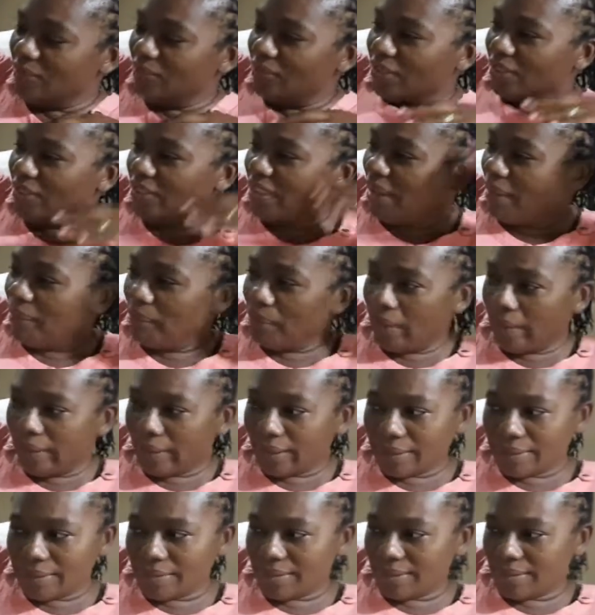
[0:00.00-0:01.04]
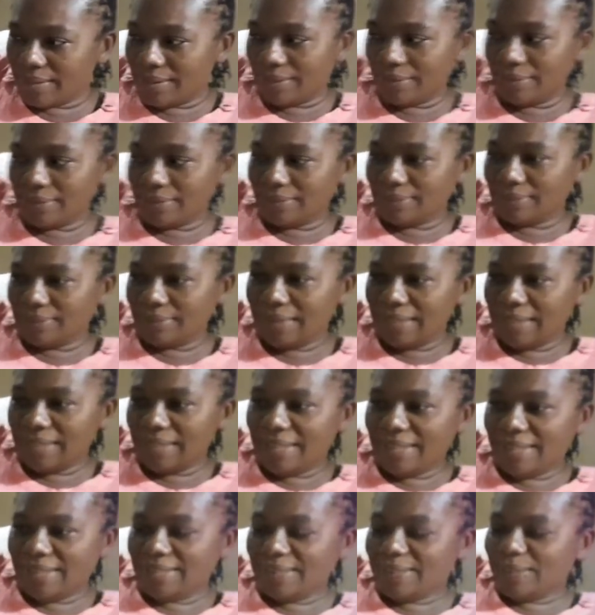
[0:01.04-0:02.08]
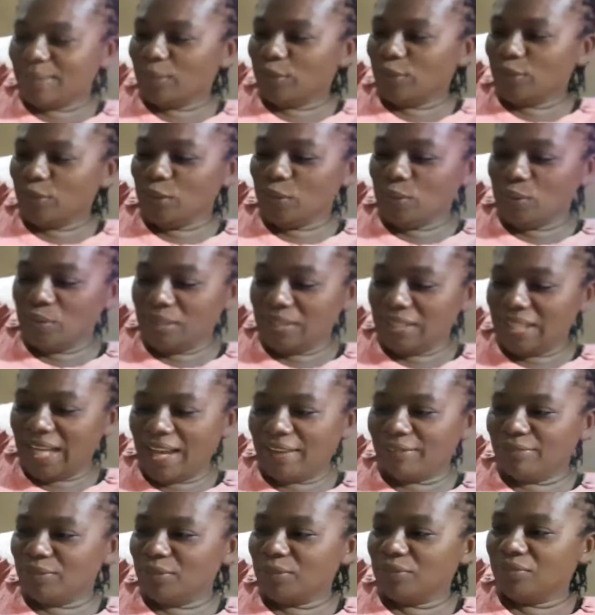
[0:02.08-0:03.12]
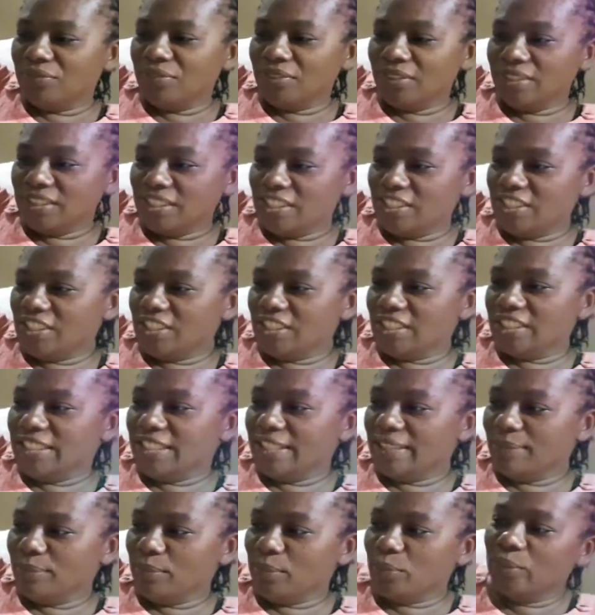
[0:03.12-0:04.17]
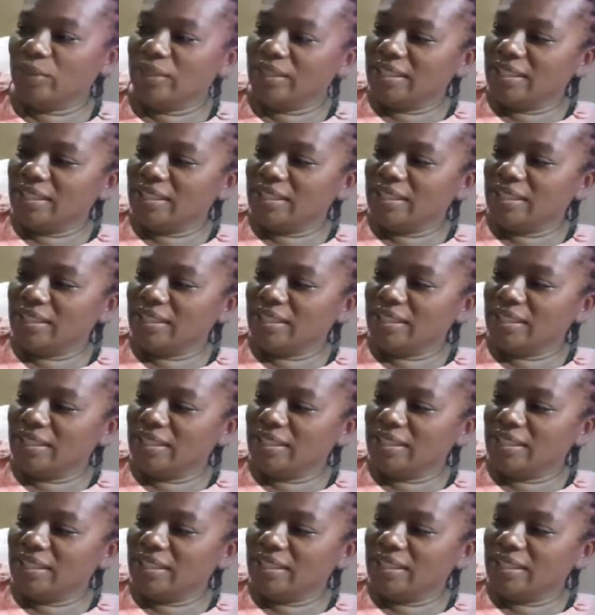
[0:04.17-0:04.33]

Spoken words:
for the Americans, you know. So you have to furnish the table with